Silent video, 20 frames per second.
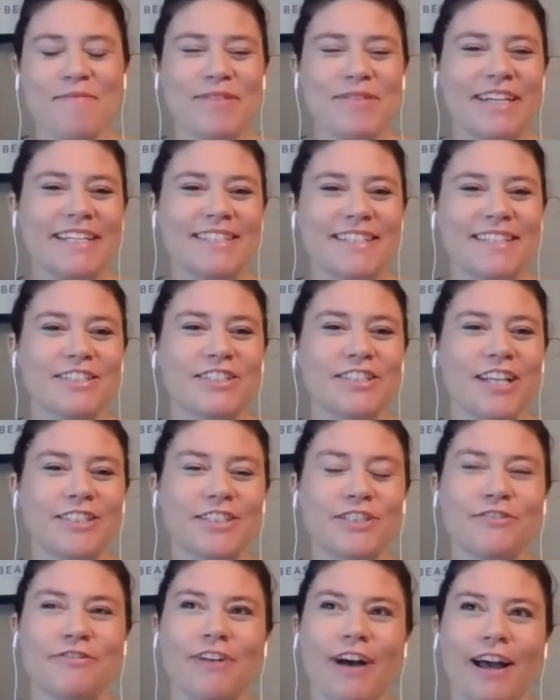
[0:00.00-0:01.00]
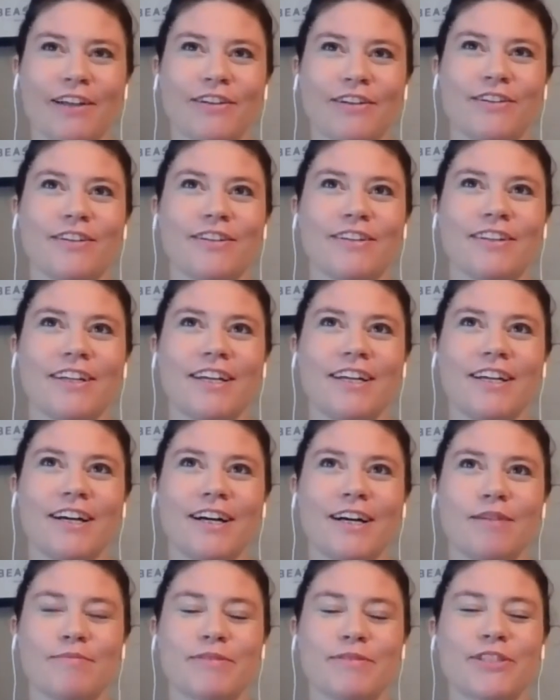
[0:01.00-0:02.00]
I mean, it's such a vital
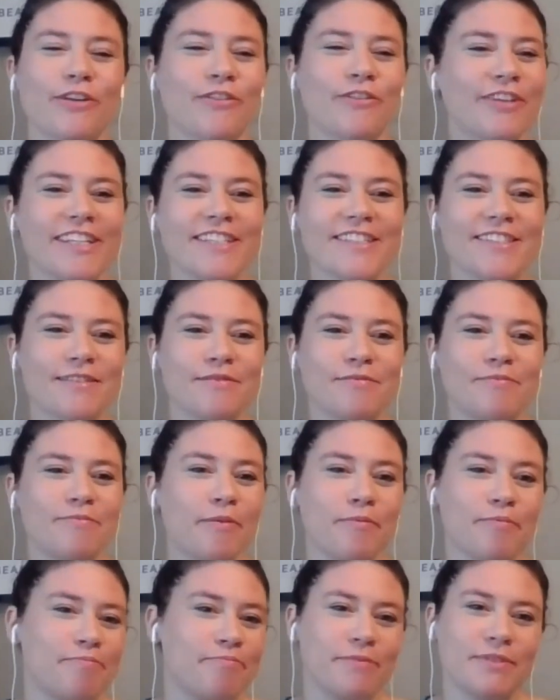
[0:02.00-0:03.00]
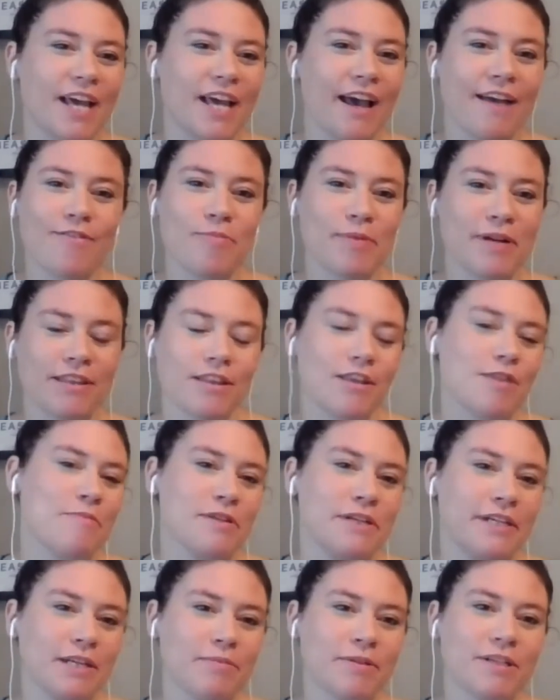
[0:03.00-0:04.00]
service to everybody in the
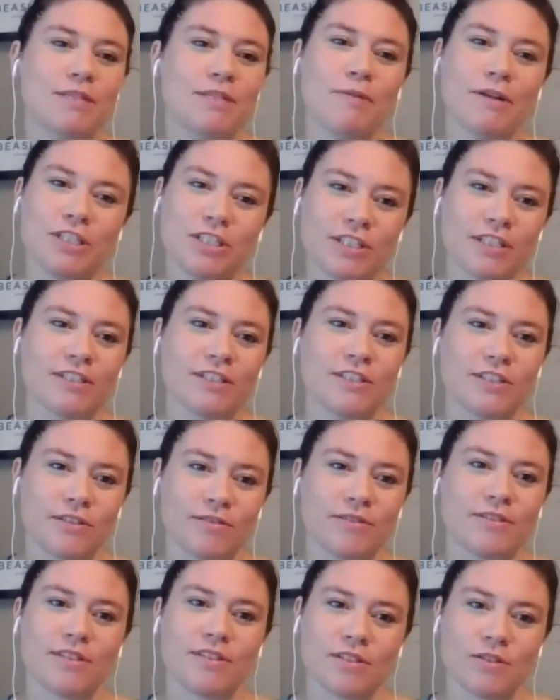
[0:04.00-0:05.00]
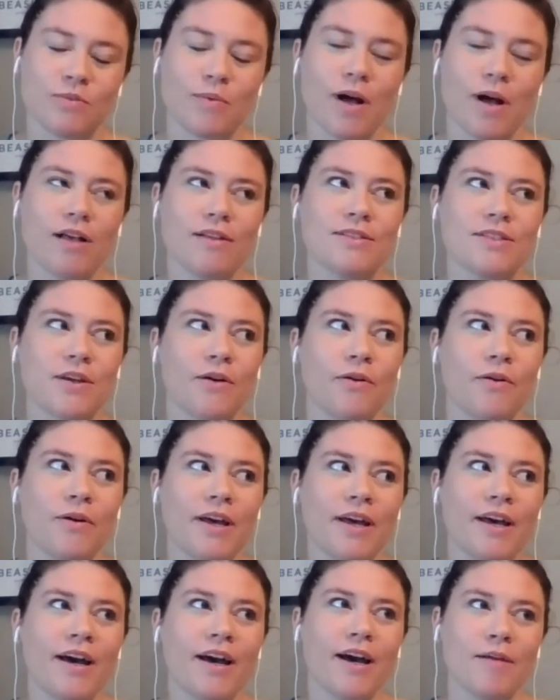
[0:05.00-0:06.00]
community, but especially to students as well. So
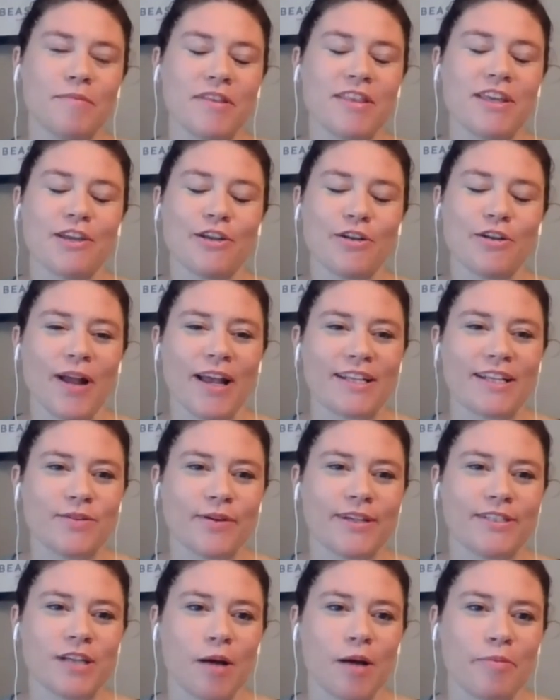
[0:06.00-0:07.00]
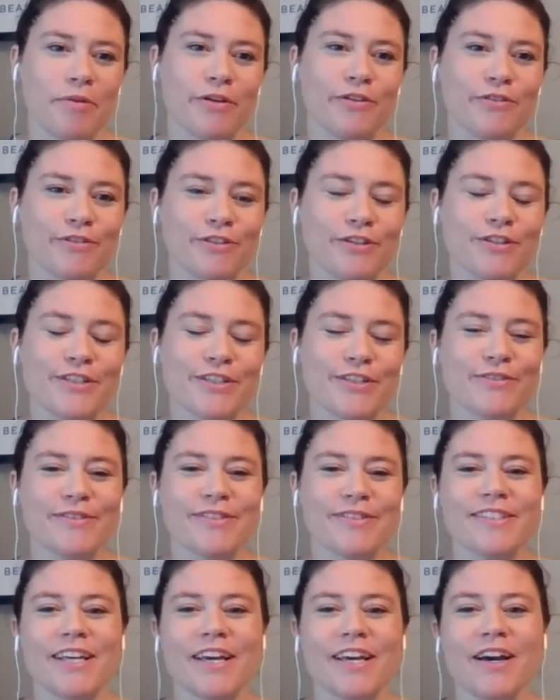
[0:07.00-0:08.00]
I think you're right. It's quite topical for
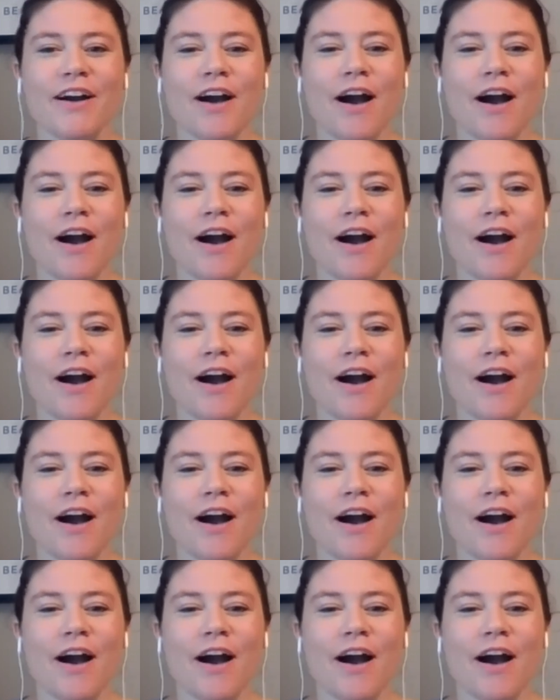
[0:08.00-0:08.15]
students.